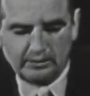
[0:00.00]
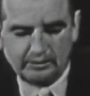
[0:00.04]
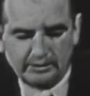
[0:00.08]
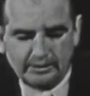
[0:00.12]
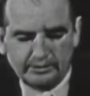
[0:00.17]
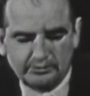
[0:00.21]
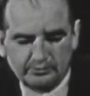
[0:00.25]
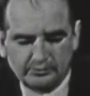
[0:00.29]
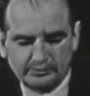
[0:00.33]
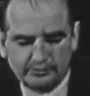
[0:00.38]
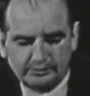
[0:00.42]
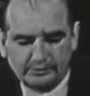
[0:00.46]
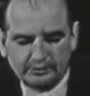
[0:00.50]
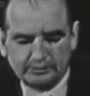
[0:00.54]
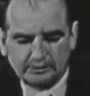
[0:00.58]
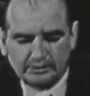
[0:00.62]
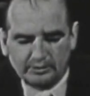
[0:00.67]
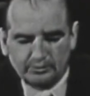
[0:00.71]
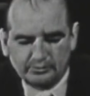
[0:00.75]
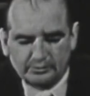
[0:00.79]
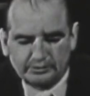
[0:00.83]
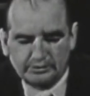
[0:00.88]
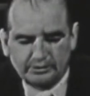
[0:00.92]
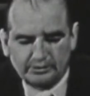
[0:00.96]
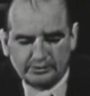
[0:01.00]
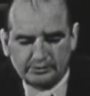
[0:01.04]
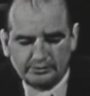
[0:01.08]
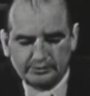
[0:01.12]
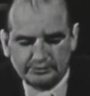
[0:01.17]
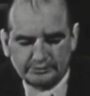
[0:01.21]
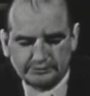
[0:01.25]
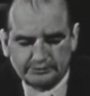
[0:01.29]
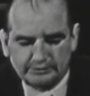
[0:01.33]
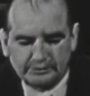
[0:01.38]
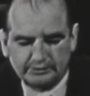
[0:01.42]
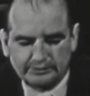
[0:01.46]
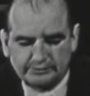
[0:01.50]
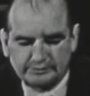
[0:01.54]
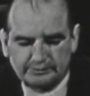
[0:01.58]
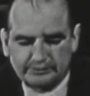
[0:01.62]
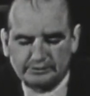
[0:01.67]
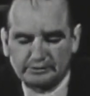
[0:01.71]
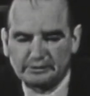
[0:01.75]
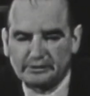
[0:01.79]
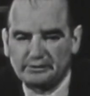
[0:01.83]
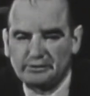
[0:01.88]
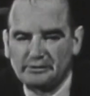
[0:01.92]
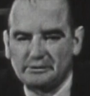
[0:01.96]
I don't think I would care to discuss
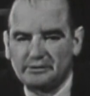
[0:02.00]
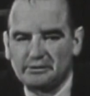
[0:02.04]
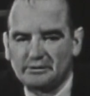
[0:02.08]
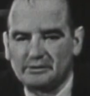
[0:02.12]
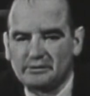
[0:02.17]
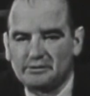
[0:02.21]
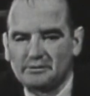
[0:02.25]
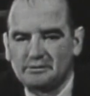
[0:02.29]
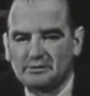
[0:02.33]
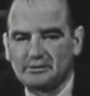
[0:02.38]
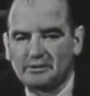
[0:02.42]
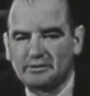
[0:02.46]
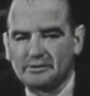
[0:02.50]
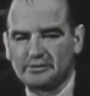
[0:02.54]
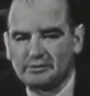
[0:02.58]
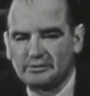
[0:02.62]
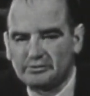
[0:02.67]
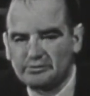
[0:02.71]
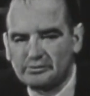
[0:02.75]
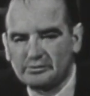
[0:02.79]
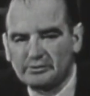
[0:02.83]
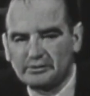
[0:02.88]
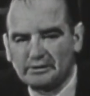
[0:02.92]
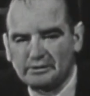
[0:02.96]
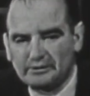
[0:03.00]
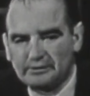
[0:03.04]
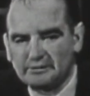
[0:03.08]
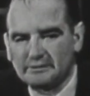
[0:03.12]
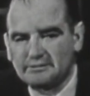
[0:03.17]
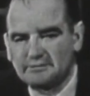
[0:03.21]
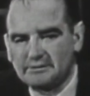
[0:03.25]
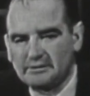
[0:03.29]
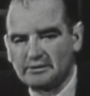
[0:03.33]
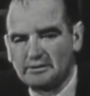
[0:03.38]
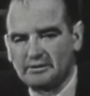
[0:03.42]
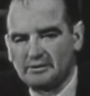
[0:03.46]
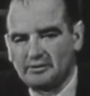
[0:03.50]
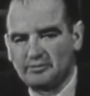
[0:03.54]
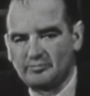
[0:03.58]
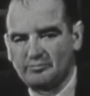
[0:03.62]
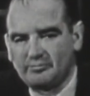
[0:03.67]
the other three at this time.